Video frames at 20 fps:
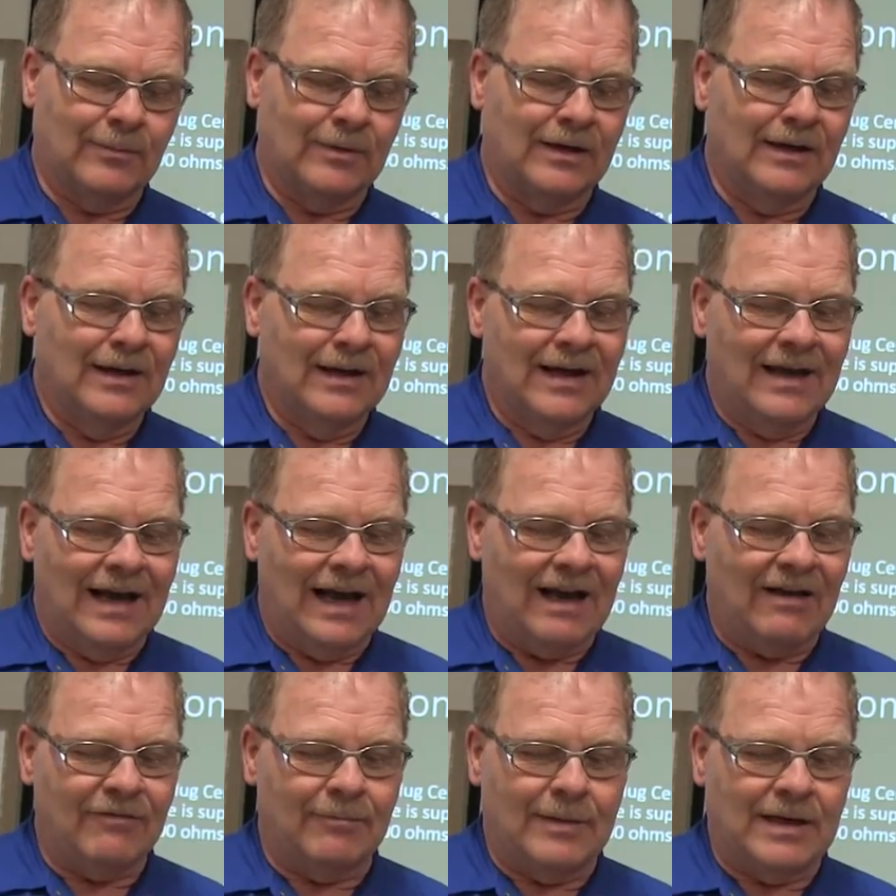But
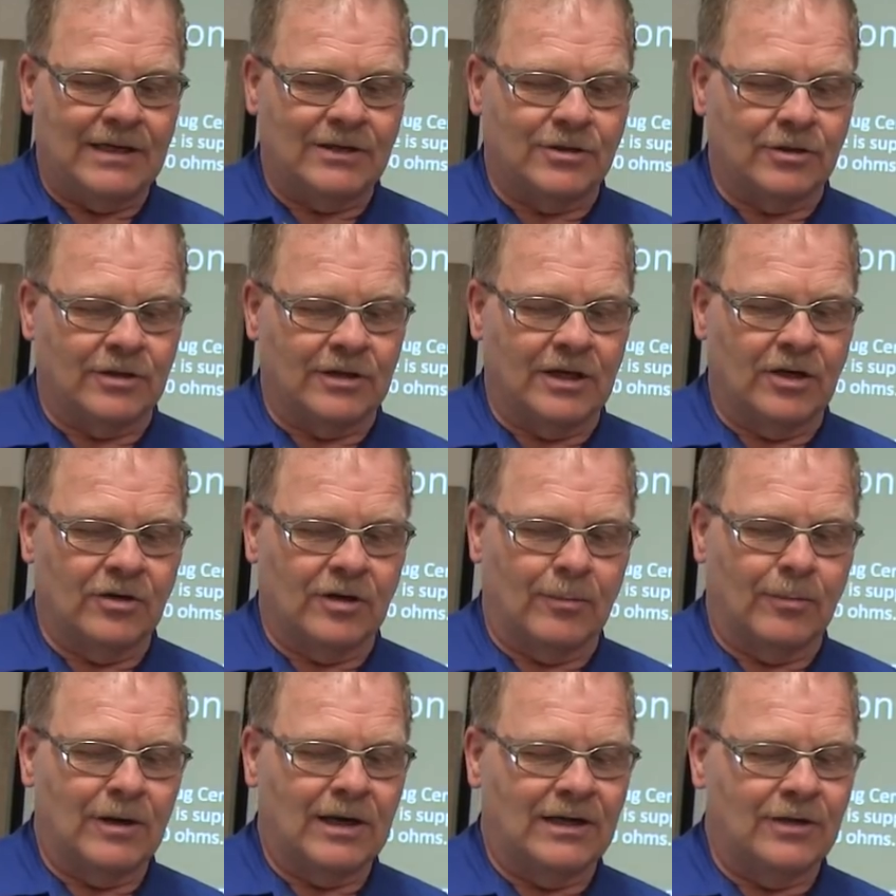I've measured
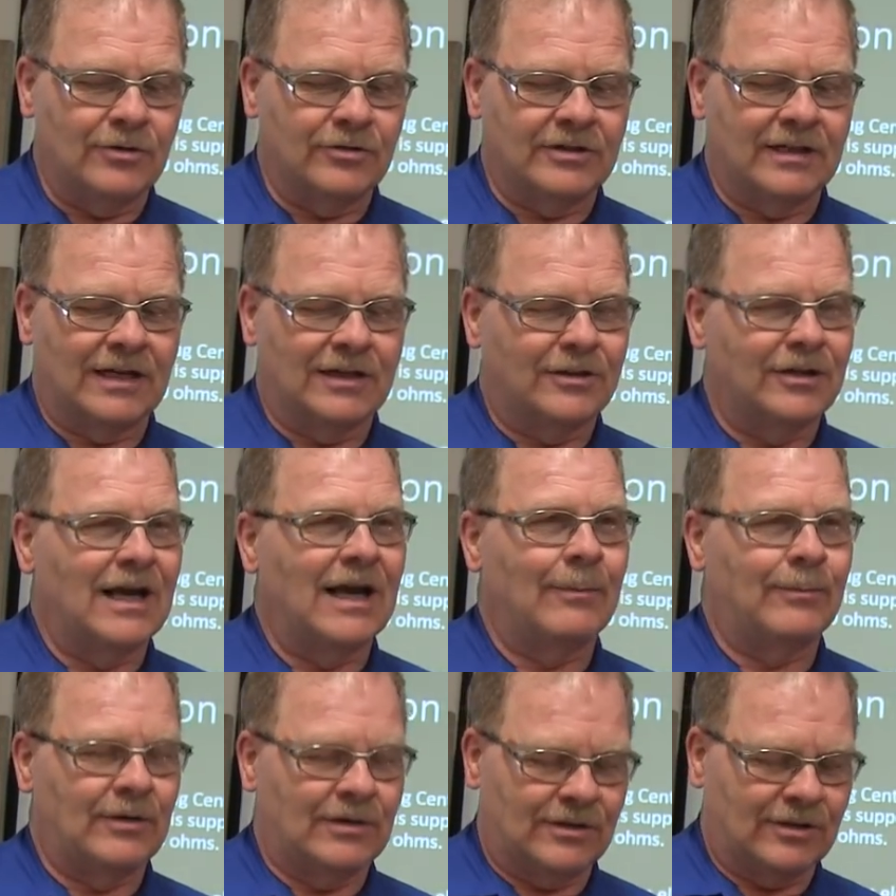a brand new set of
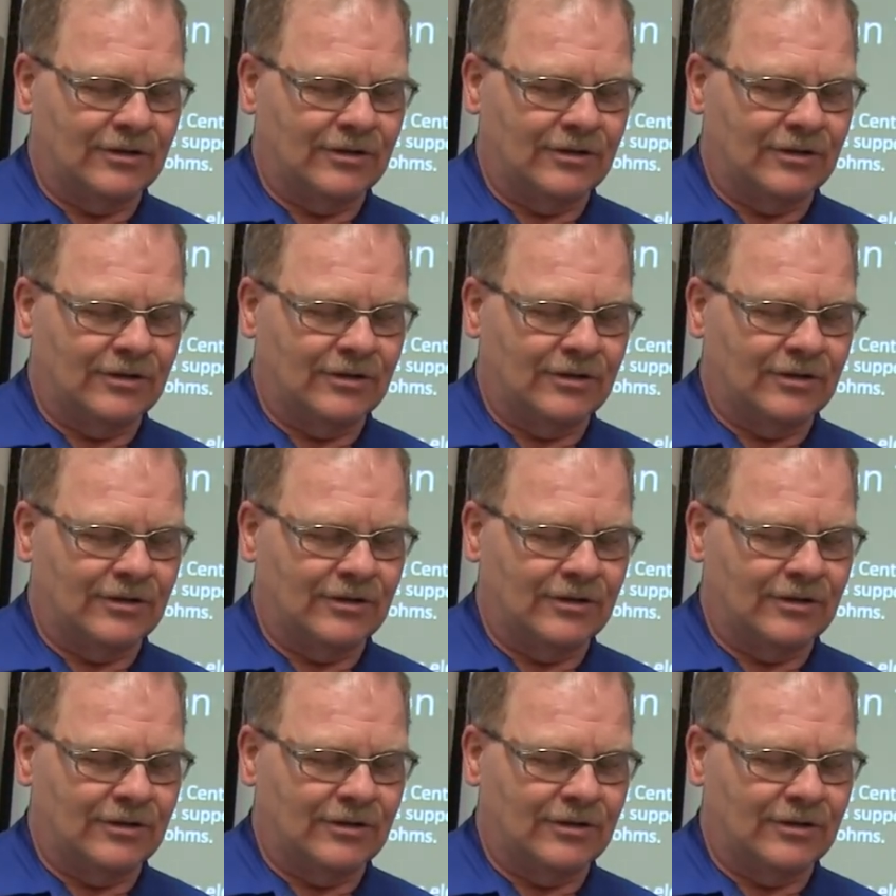champions